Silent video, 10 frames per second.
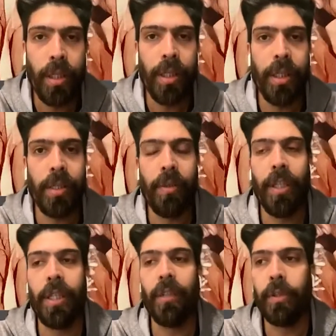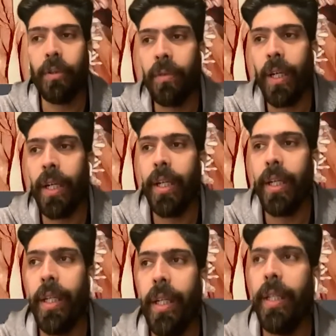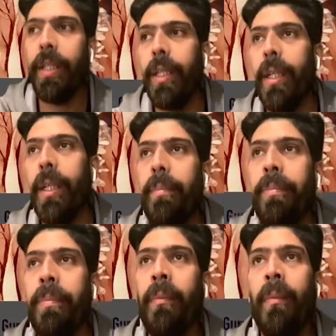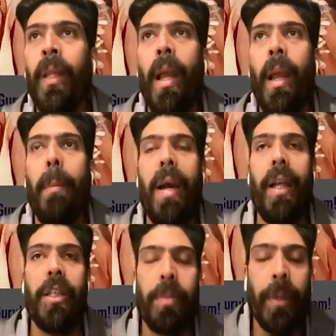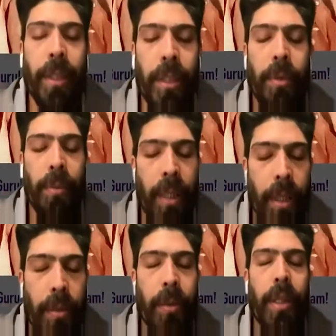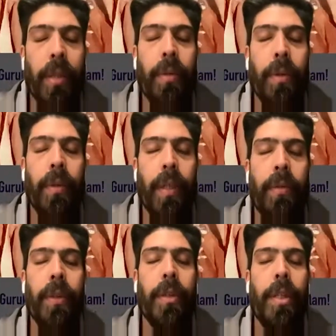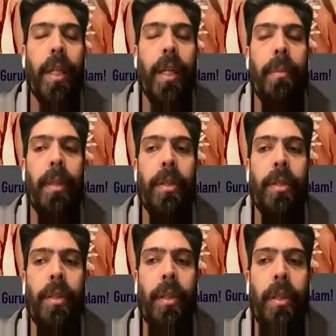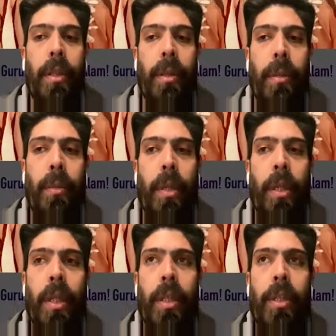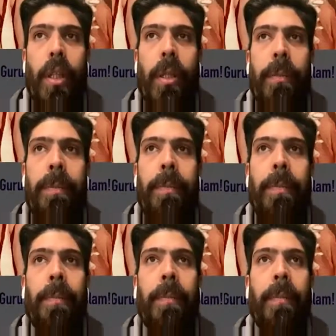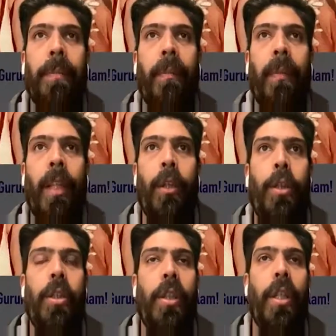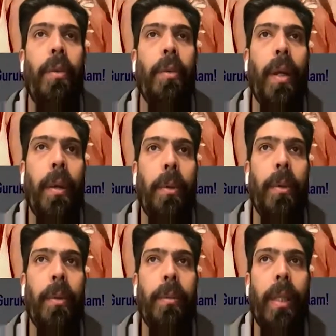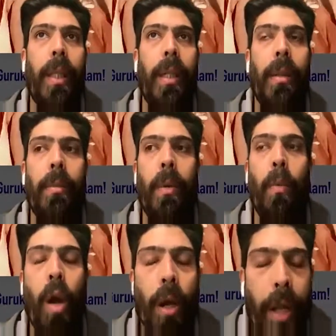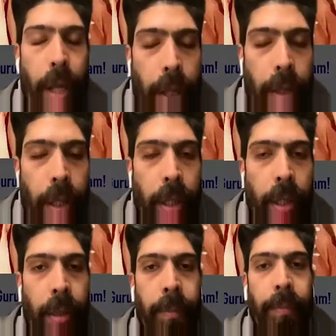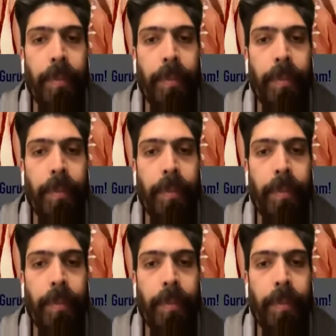is very tough to find. And my experience with meeting Gurudev for the very first time was just incredible. Walking in there,